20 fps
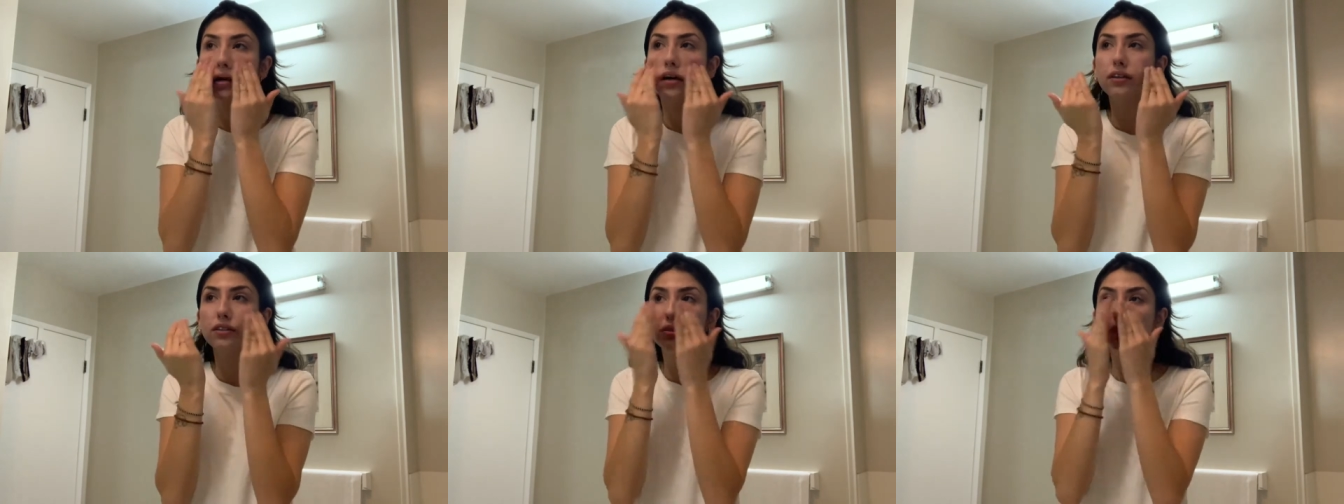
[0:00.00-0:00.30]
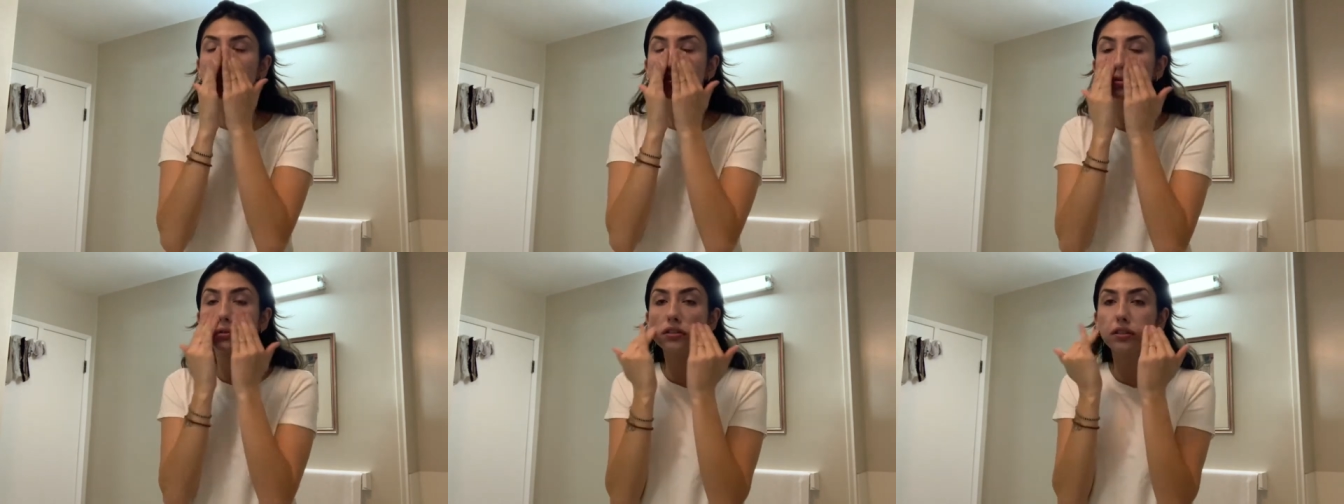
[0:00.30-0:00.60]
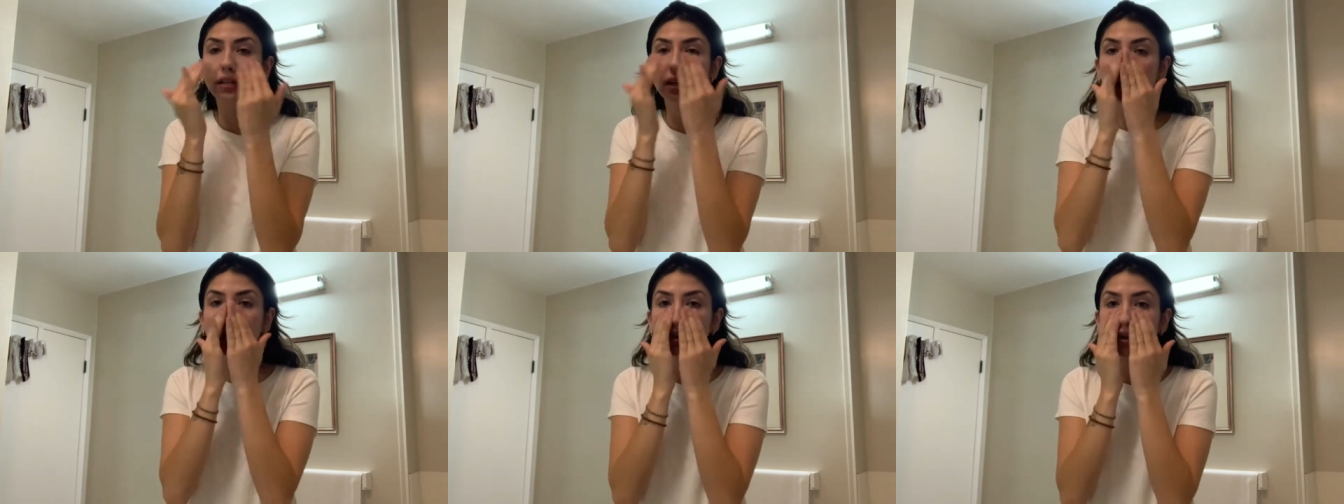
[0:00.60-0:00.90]

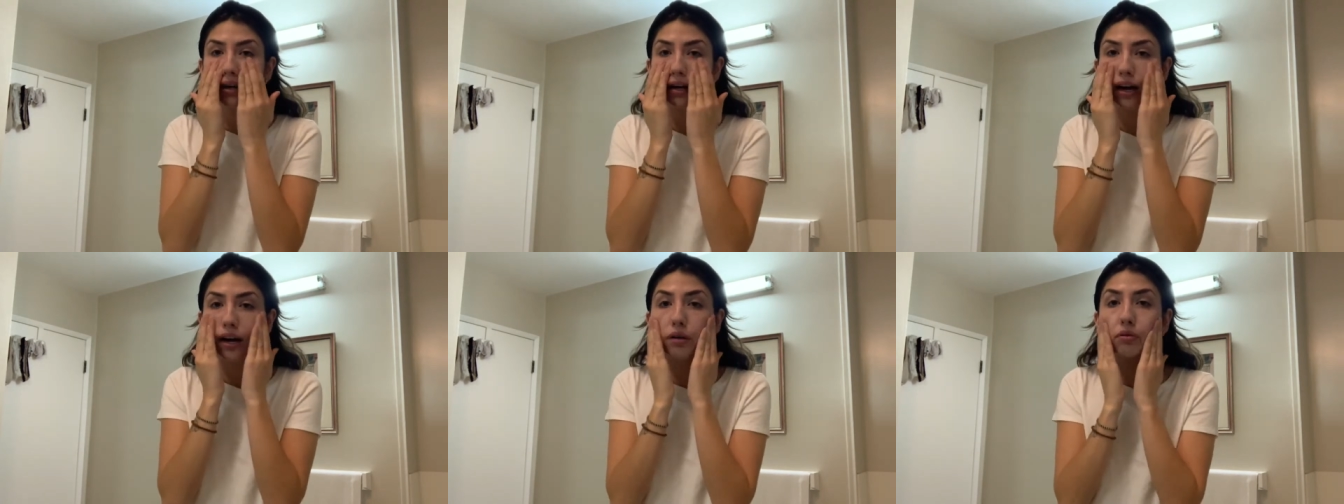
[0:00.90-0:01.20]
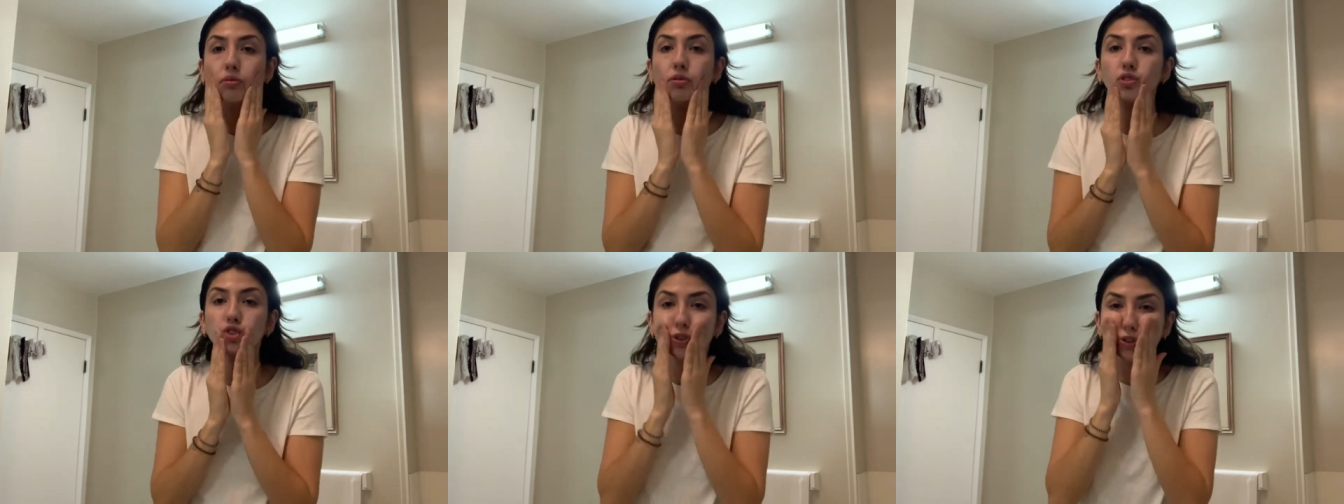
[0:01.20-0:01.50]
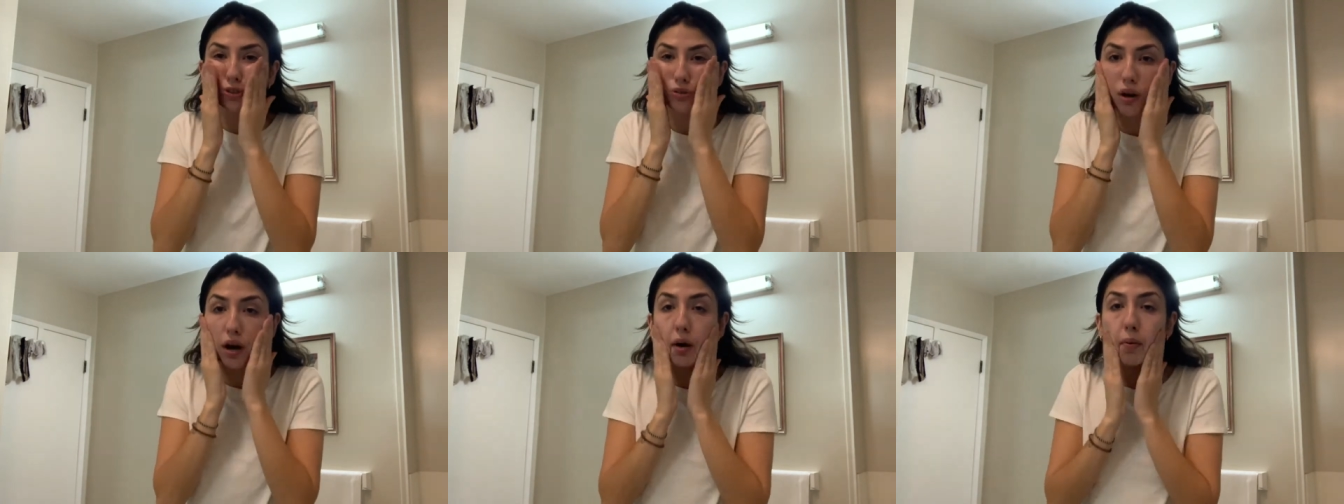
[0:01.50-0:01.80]
usually I will
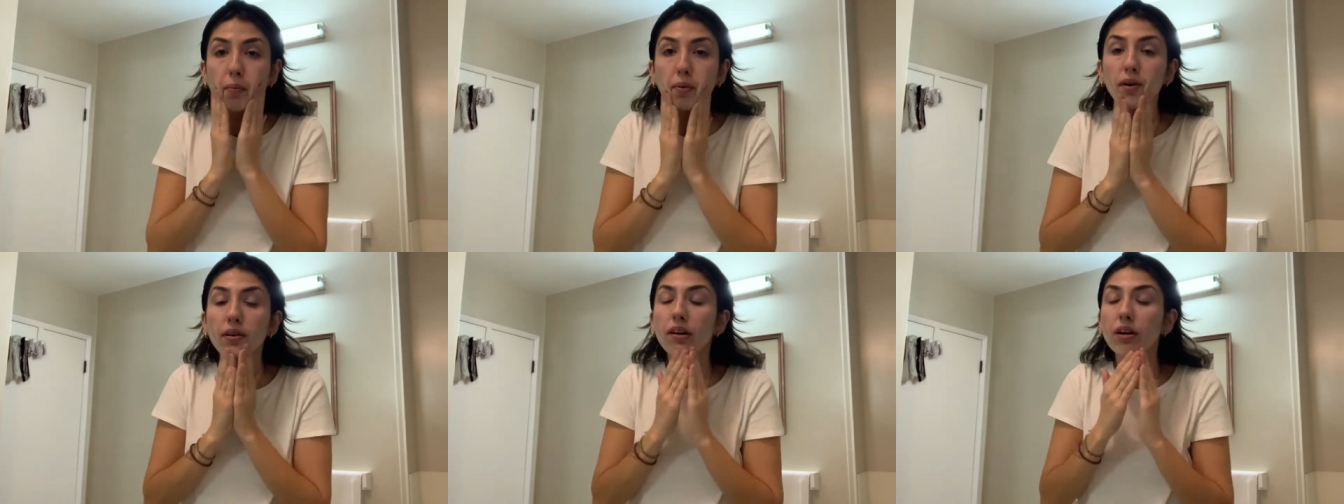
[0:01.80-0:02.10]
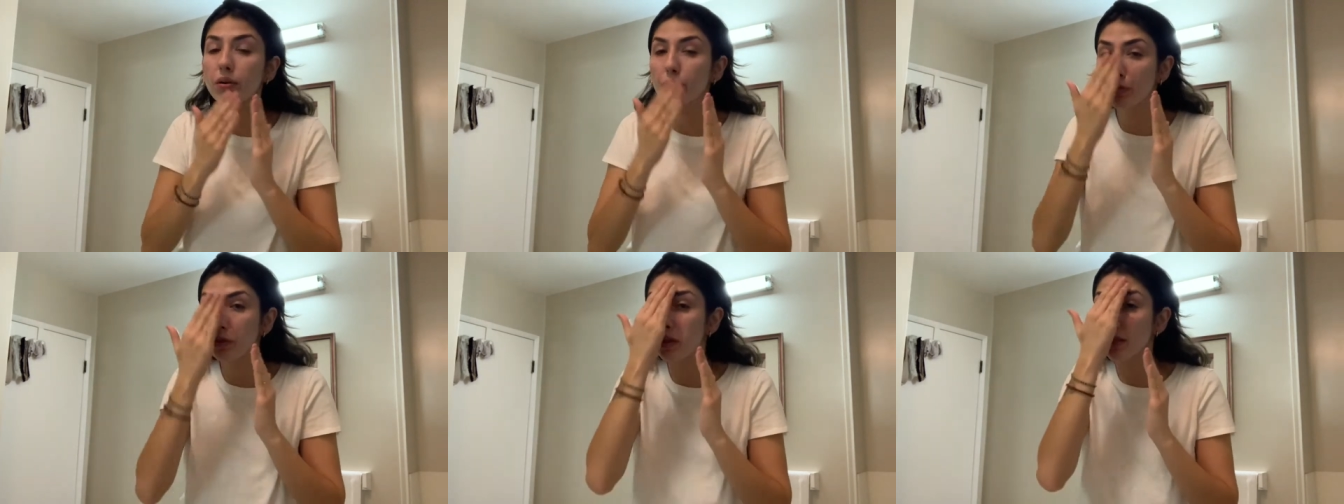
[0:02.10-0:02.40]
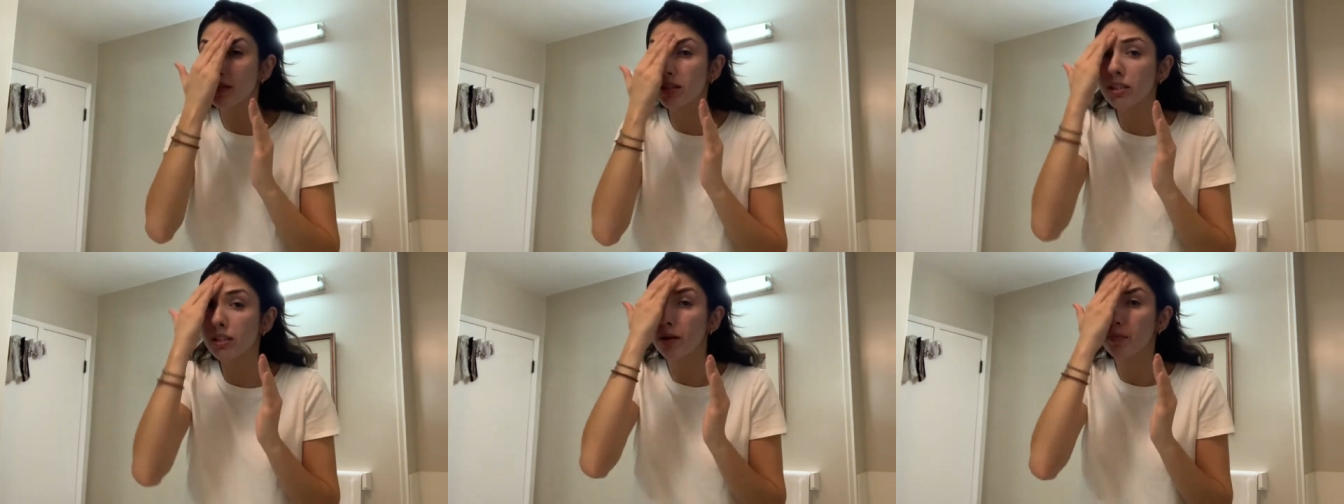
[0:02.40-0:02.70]
scrub
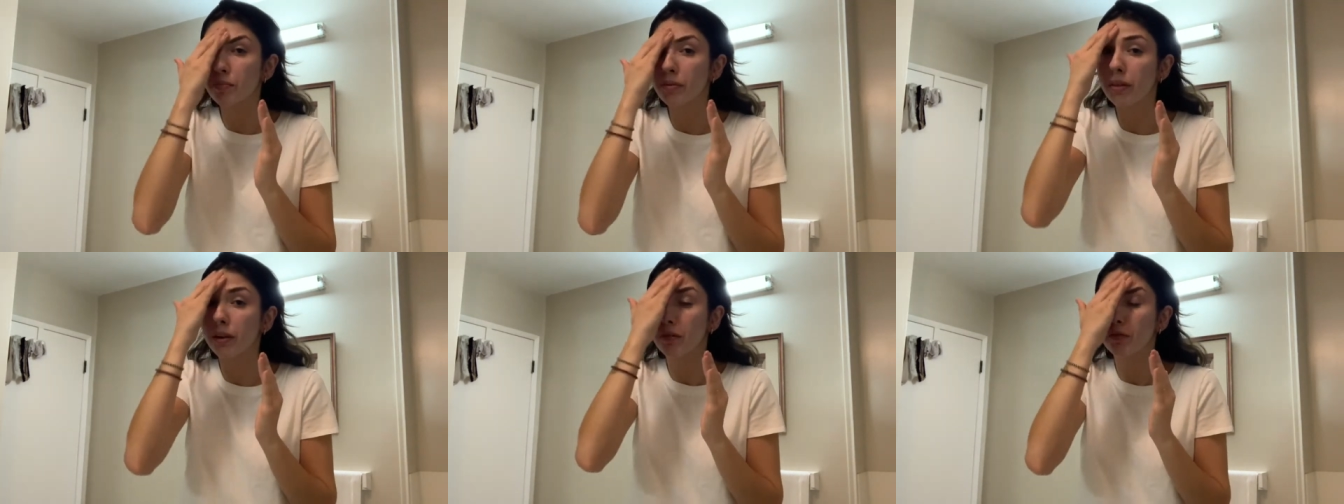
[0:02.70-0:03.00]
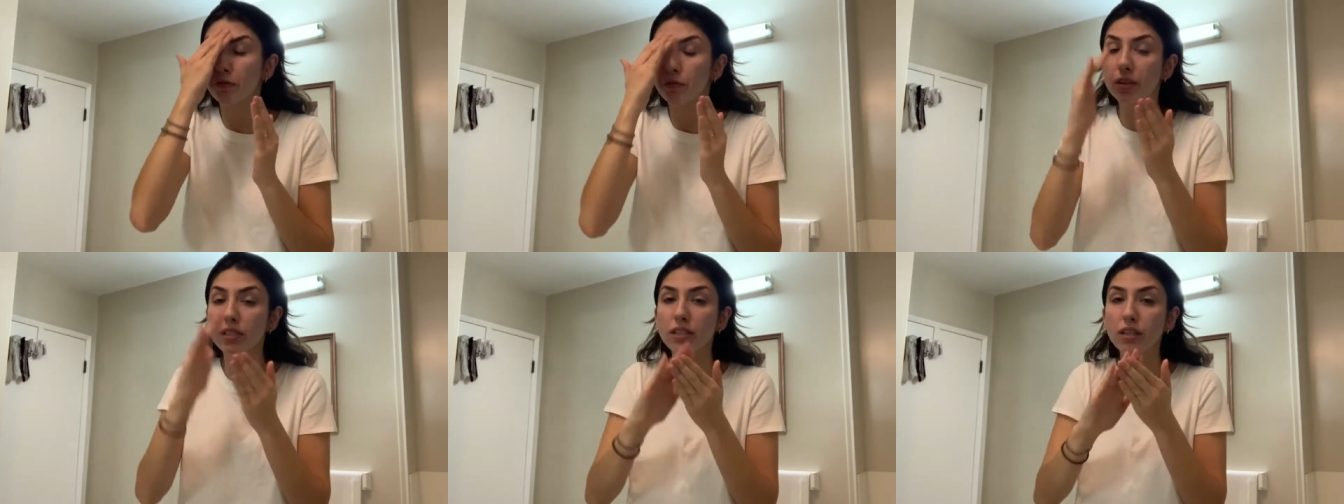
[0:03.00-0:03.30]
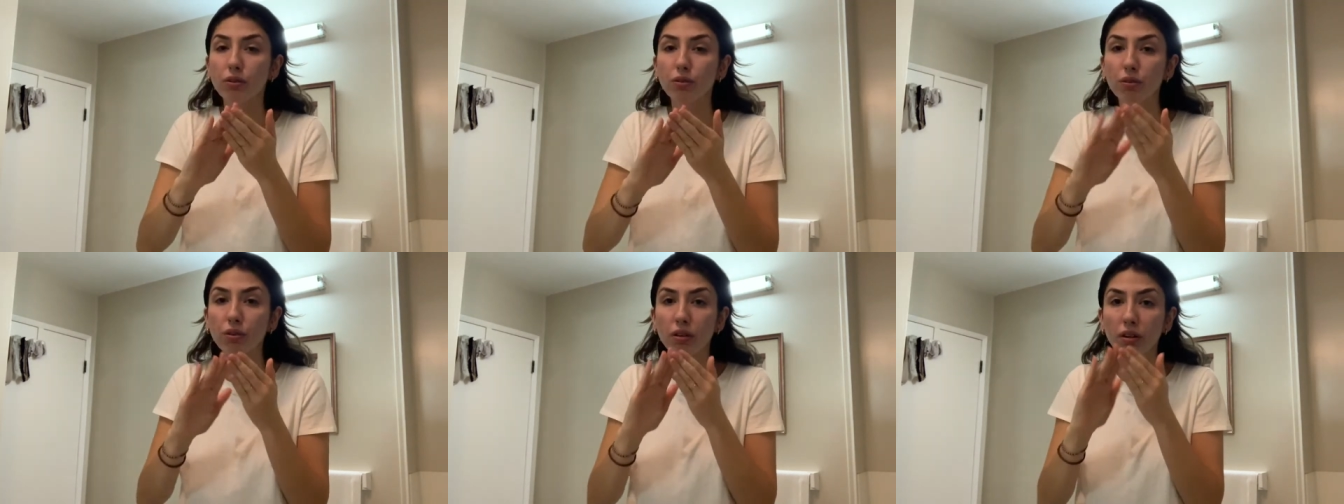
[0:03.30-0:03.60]
with something
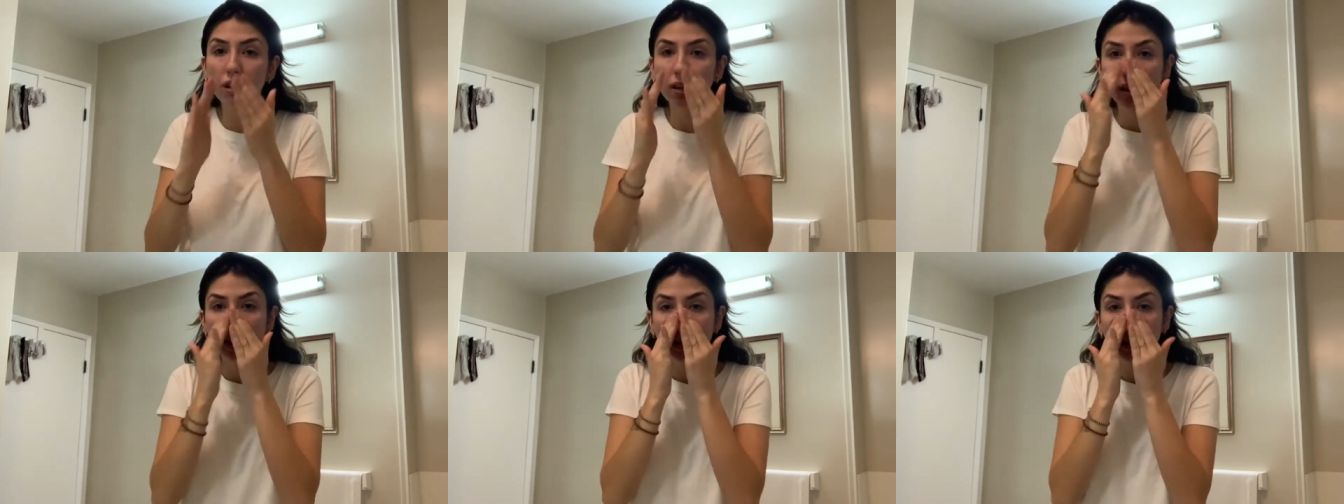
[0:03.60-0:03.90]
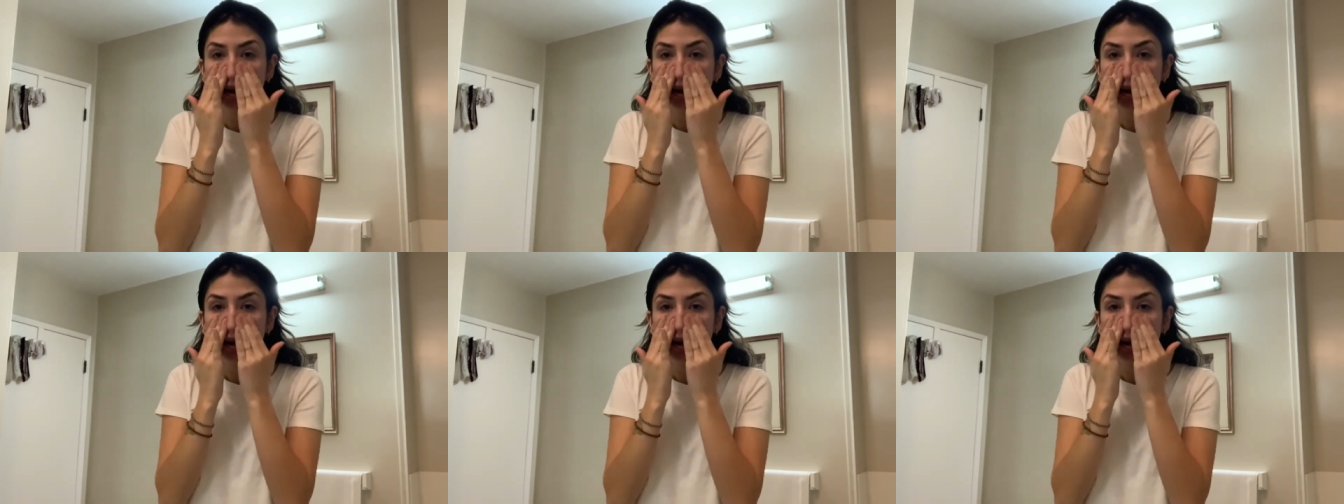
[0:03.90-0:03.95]
physical.